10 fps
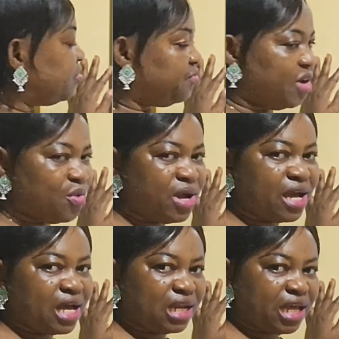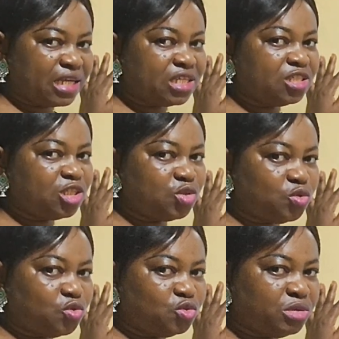vowel alike in
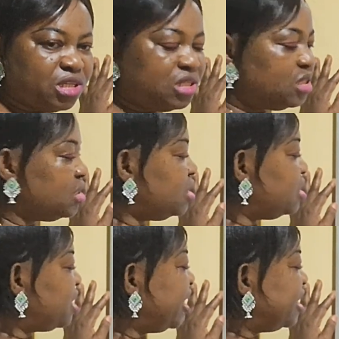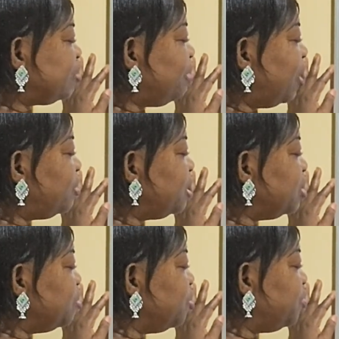yirudume. That is why we
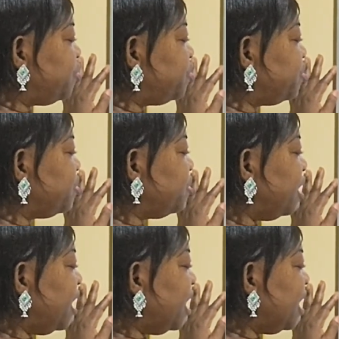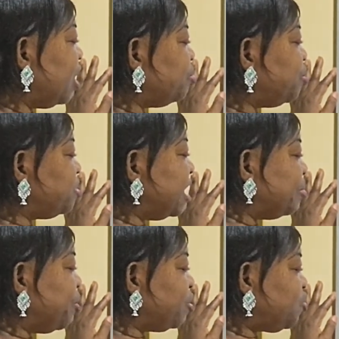remove a and put
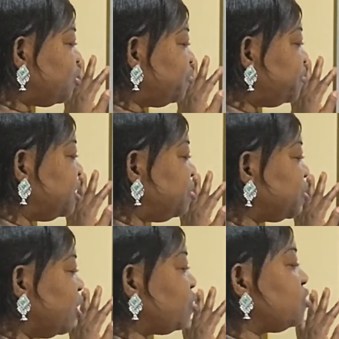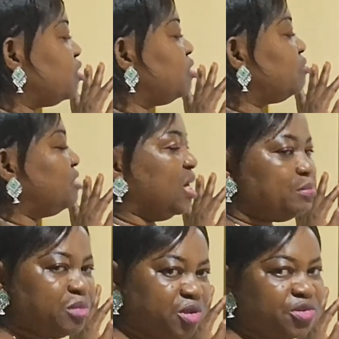apostrophe. It becomes
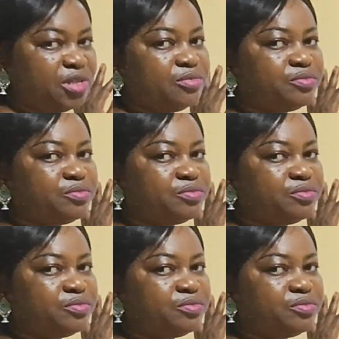namiri.